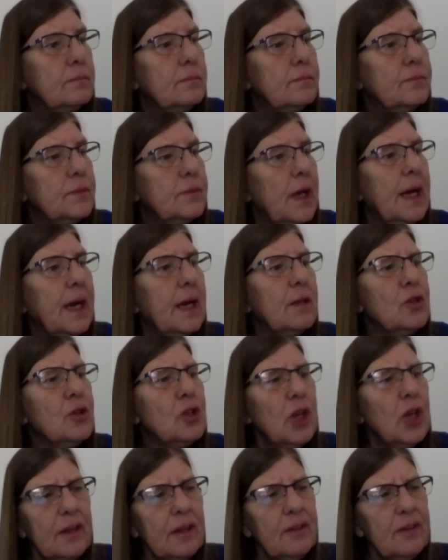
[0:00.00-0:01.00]
And
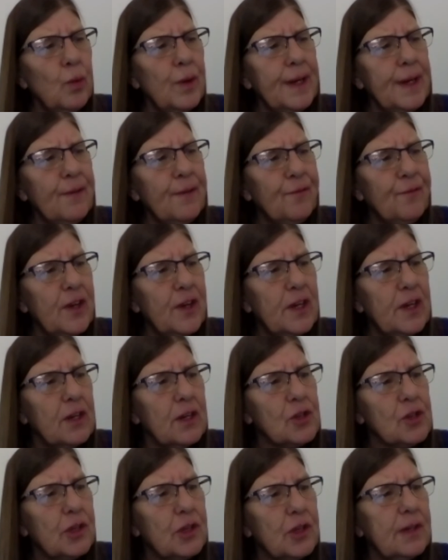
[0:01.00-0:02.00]
just when he
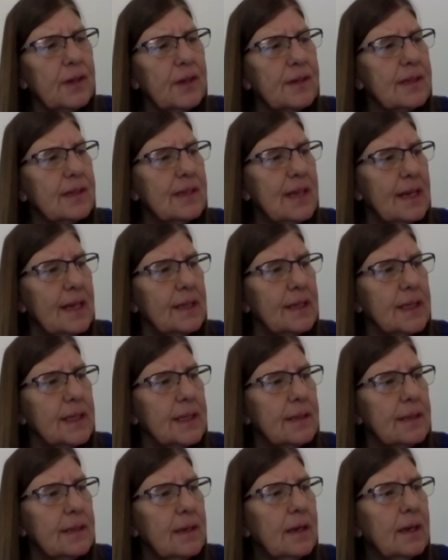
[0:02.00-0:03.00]
finished his sentence,
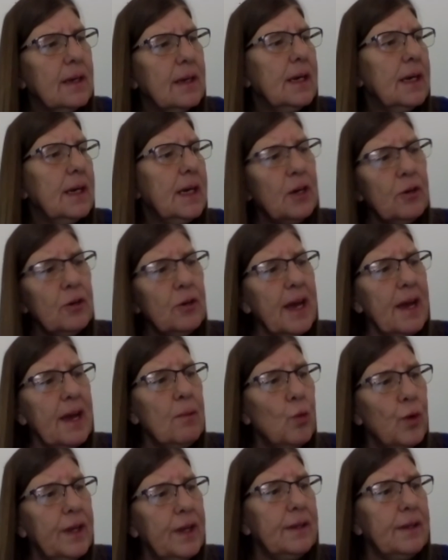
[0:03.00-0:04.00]
here
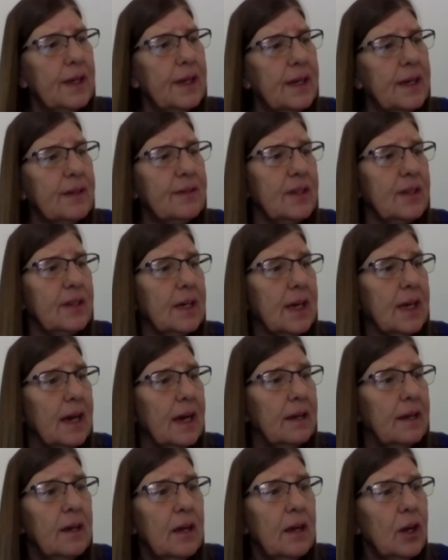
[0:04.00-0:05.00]
came Winn-Dixie
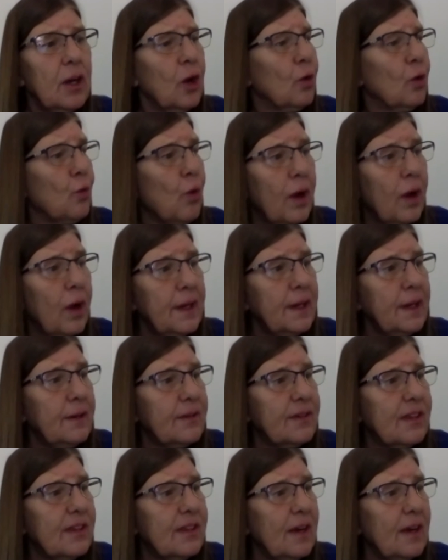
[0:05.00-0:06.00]
again, running to
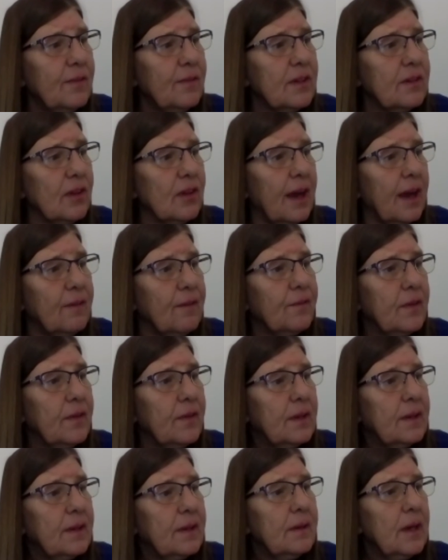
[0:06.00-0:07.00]
save his life.
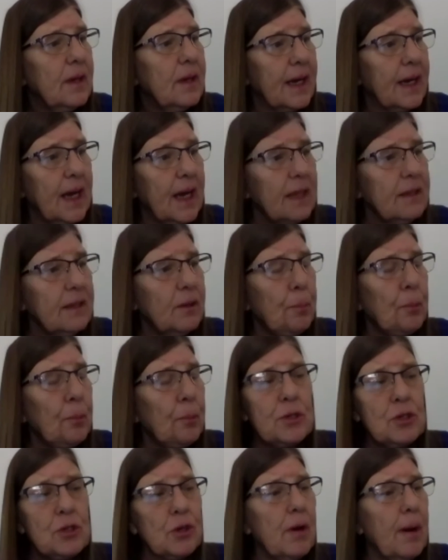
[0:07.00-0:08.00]
I got the
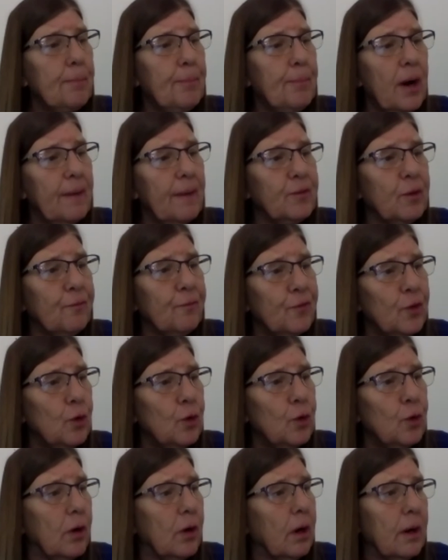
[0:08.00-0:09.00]
preacher up off the
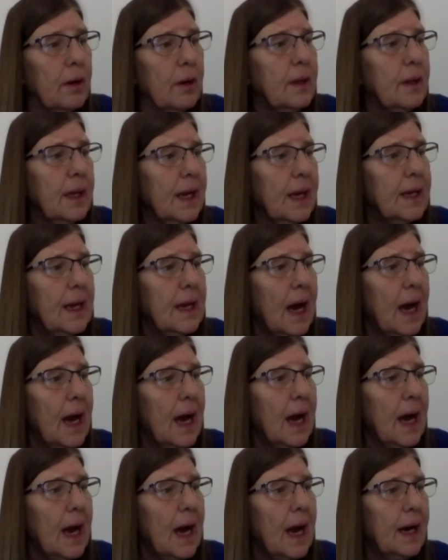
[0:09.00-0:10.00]
floor and
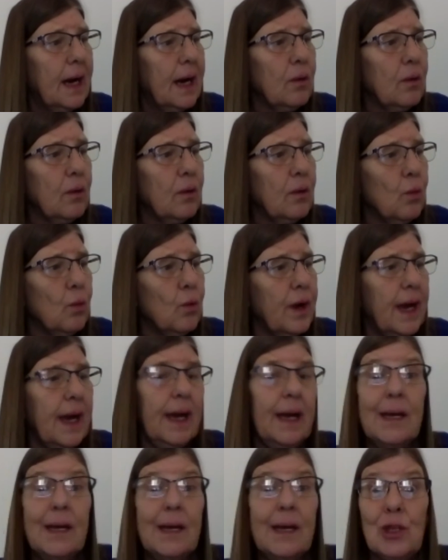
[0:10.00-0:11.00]
out of the
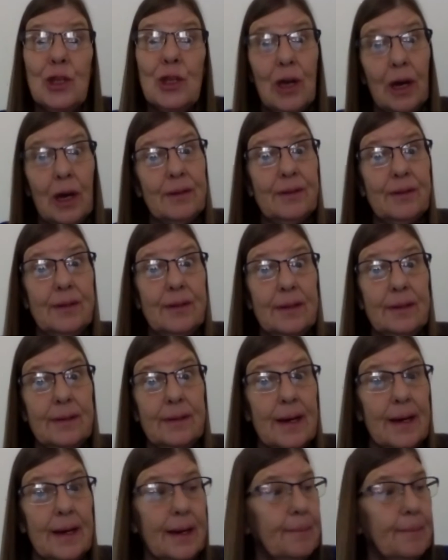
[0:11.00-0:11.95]
way just in time.